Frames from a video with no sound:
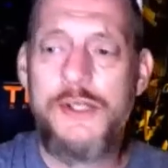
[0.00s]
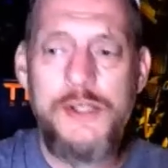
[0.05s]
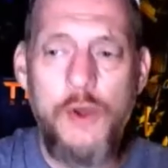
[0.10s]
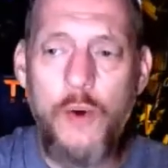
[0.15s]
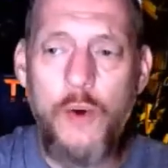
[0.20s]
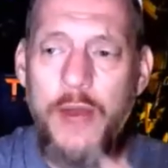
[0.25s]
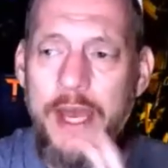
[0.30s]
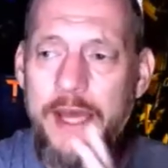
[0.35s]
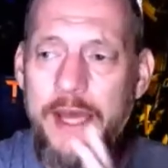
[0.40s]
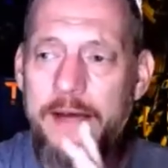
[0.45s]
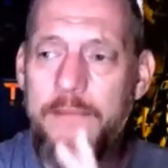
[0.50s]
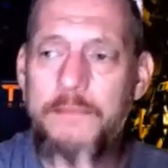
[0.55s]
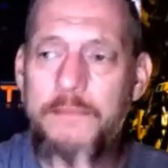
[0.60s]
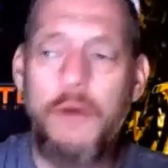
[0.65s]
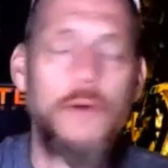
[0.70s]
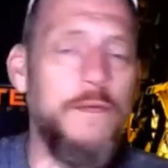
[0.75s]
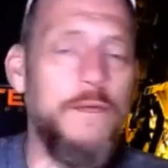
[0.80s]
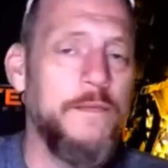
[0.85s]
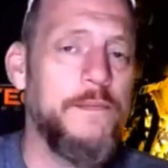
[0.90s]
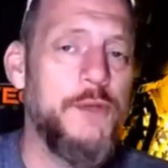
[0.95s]
Just go ahead and
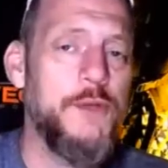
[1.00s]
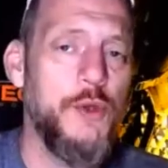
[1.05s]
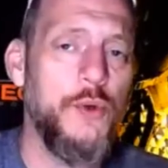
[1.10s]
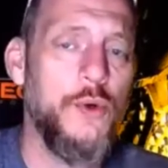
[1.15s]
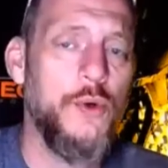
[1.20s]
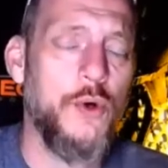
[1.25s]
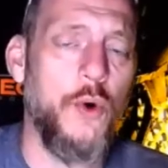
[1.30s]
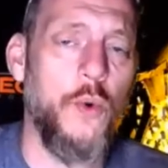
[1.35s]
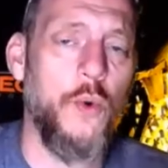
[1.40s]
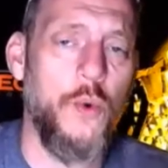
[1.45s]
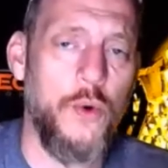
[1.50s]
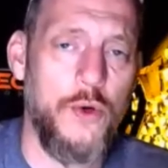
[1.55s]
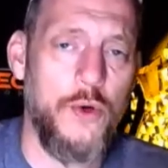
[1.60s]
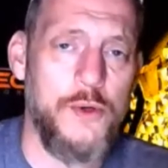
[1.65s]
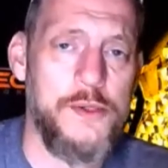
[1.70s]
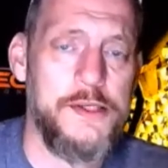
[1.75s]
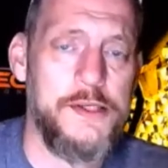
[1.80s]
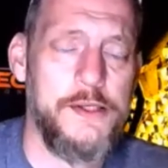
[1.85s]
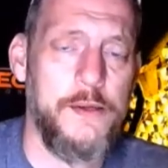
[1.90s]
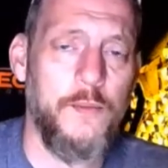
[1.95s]
move them to a
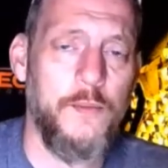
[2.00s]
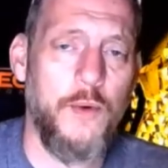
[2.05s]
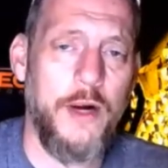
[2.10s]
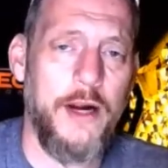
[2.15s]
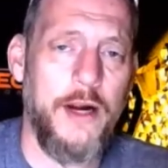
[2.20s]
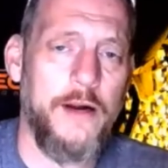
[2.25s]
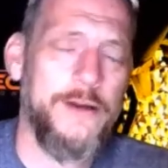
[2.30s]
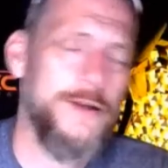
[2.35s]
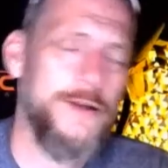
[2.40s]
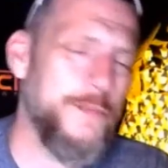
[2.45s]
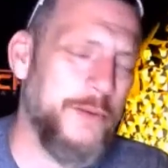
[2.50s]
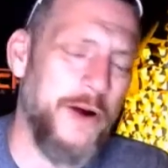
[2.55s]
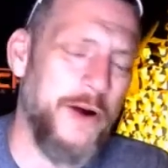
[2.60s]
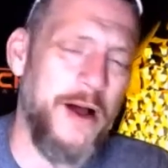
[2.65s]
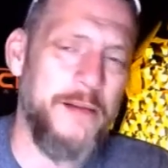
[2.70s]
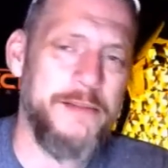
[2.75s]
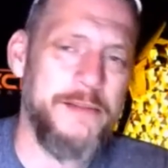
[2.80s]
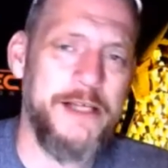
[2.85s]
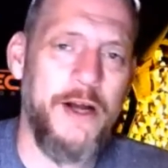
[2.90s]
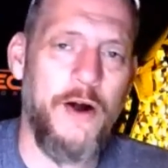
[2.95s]
corner somewhere. You
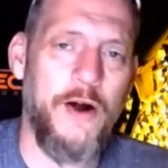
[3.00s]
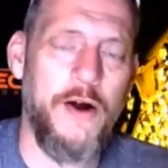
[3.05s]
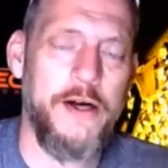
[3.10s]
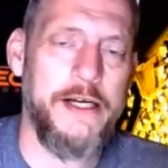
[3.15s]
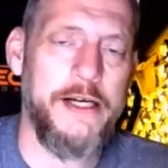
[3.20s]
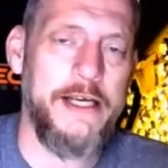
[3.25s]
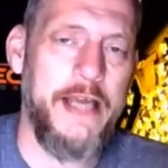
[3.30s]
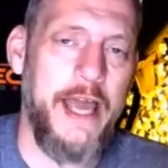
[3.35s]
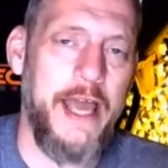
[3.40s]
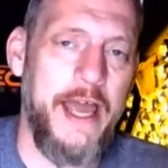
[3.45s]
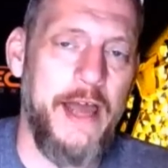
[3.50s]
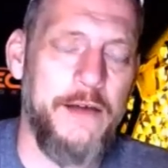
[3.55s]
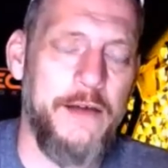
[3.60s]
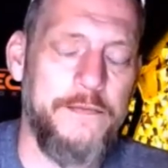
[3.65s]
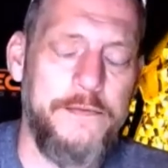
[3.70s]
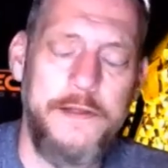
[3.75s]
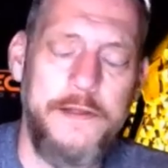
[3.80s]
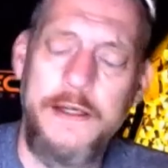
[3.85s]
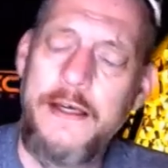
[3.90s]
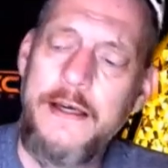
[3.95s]
probably already
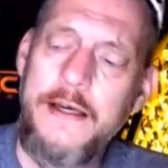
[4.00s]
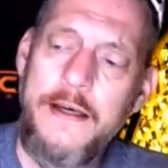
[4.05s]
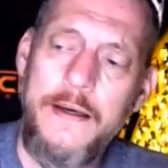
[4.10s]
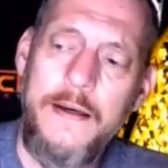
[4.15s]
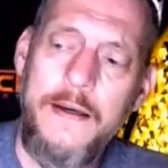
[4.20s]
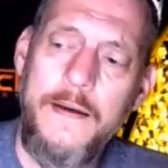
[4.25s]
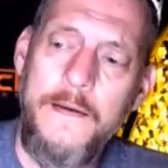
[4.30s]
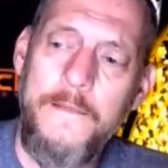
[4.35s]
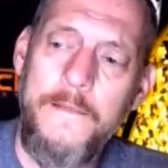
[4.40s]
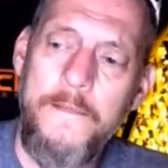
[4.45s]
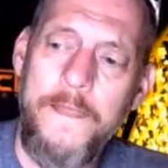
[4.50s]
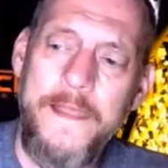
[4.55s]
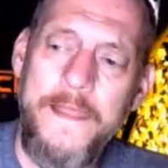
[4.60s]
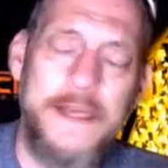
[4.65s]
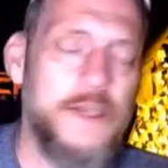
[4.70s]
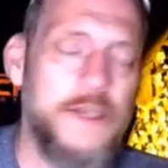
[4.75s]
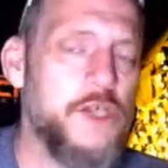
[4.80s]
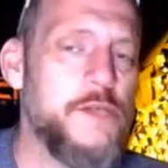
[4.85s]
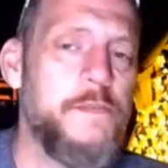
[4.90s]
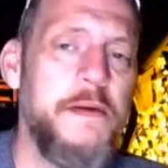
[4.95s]
have.
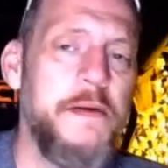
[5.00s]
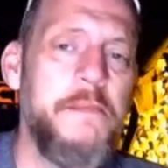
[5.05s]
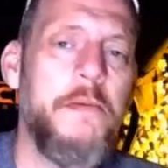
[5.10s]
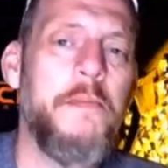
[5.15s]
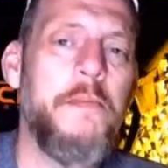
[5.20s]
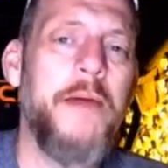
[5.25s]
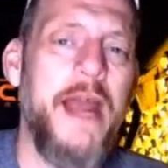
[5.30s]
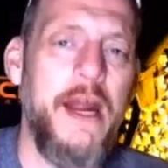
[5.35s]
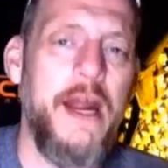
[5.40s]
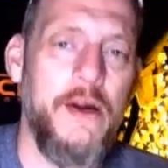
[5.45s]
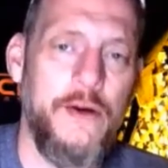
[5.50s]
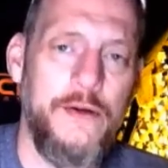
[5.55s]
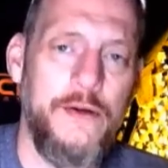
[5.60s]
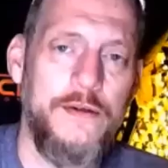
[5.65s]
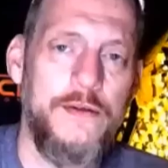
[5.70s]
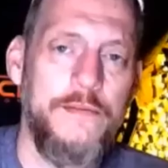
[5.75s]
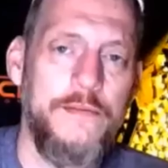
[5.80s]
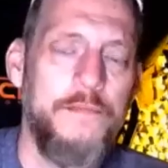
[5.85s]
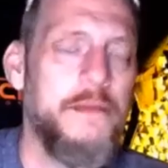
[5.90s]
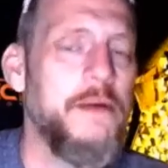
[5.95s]
And just be prepared.
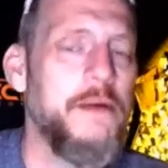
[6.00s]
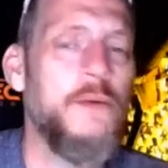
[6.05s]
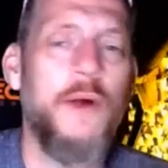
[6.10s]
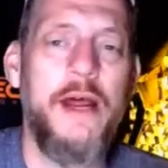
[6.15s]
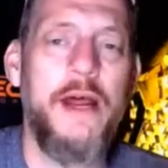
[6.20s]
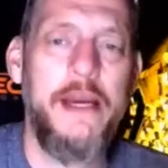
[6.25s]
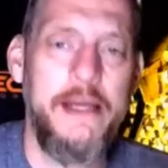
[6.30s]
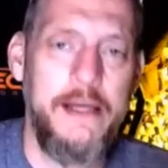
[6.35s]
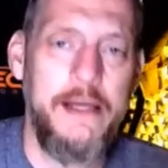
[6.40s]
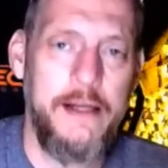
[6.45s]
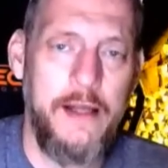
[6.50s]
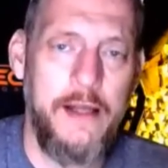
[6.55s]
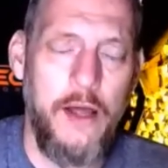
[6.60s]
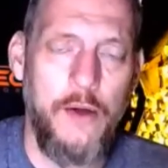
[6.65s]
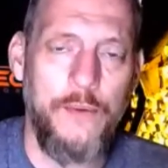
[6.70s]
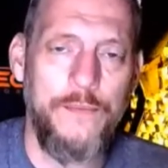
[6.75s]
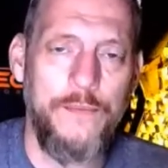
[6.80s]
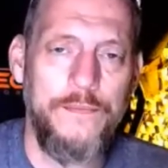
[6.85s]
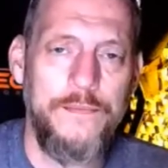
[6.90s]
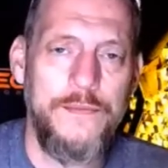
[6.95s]
Be ready to
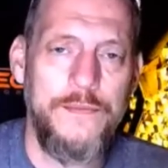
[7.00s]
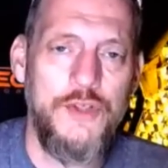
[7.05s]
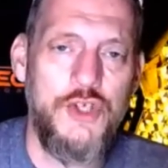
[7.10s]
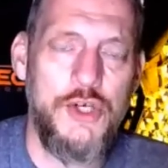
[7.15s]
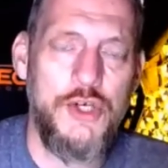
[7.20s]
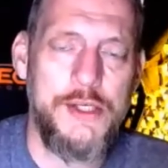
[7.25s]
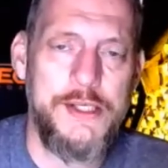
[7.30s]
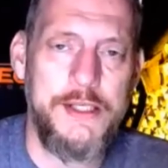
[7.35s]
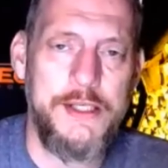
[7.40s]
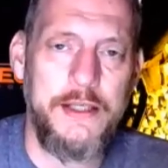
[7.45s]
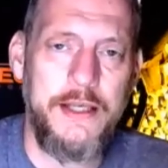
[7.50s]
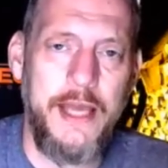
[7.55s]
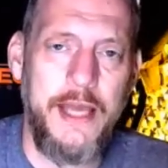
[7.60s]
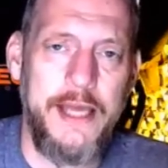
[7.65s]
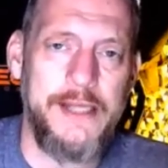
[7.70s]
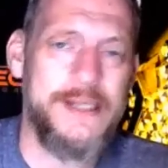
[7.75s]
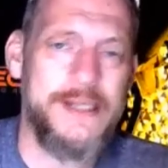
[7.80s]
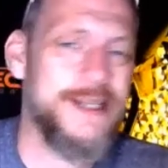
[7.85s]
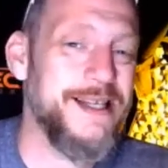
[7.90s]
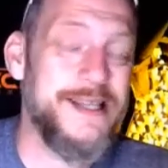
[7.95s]
go, just in
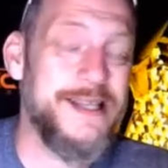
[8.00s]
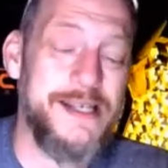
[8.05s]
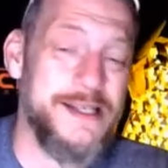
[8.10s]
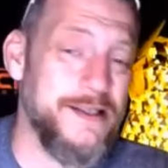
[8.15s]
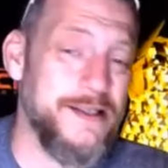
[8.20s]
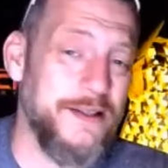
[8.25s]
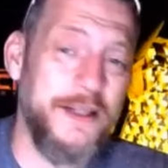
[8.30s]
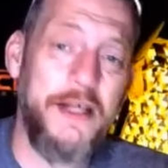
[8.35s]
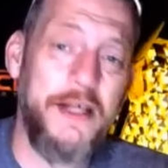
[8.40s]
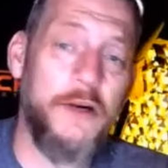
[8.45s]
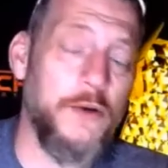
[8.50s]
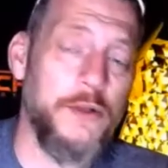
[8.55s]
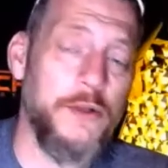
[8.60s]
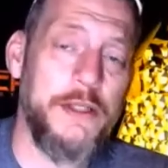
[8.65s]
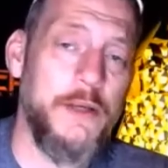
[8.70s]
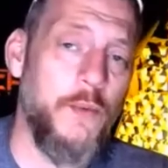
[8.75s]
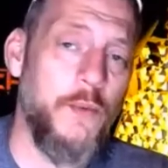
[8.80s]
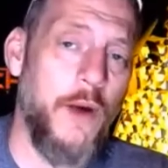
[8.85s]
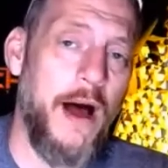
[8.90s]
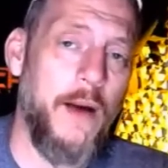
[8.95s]
case. This is
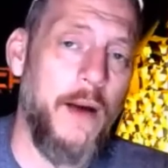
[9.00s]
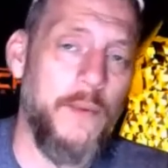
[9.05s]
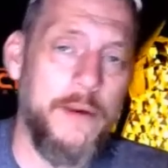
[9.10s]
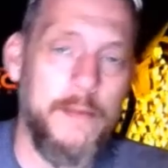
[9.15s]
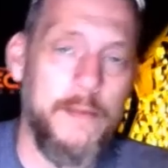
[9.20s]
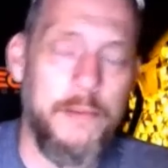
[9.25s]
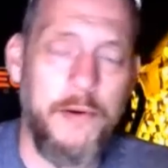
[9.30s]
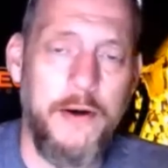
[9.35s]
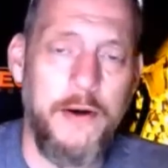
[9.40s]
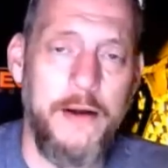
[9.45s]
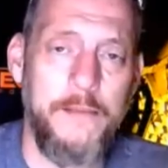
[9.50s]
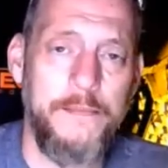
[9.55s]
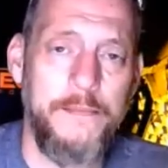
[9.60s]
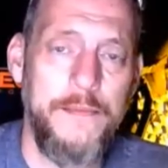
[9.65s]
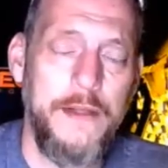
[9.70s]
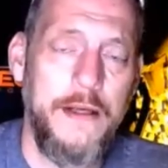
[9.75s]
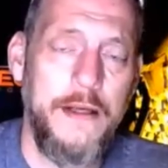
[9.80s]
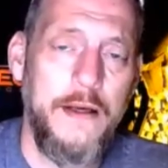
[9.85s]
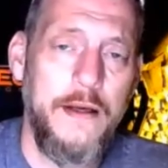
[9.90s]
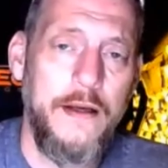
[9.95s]
literally why we prep.